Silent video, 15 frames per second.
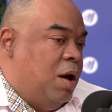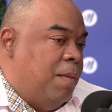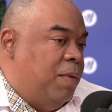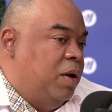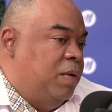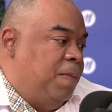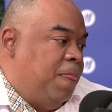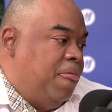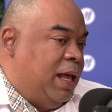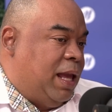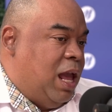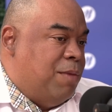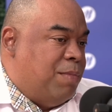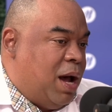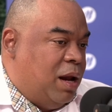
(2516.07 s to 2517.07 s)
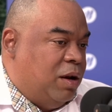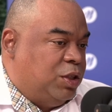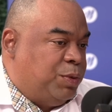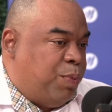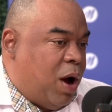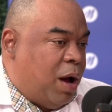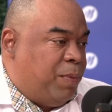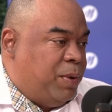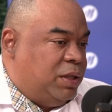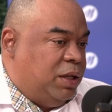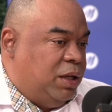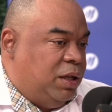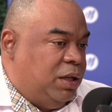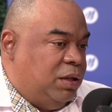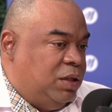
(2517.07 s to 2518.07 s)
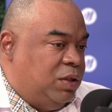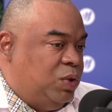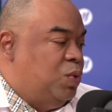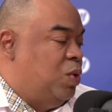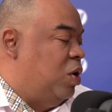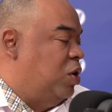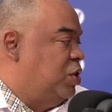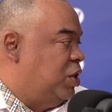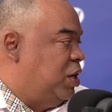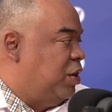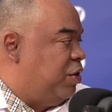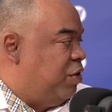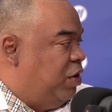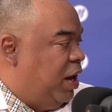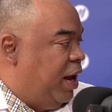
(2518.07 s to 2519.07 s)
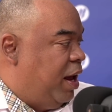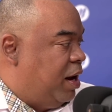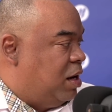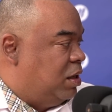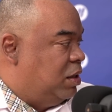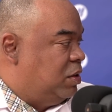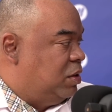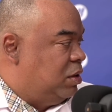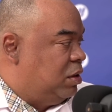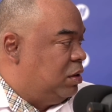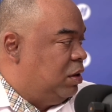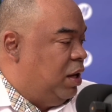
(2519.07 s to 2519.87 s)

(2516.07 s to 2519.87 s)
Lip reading: But the Caymanas property is 203 acres. Mm-hmm.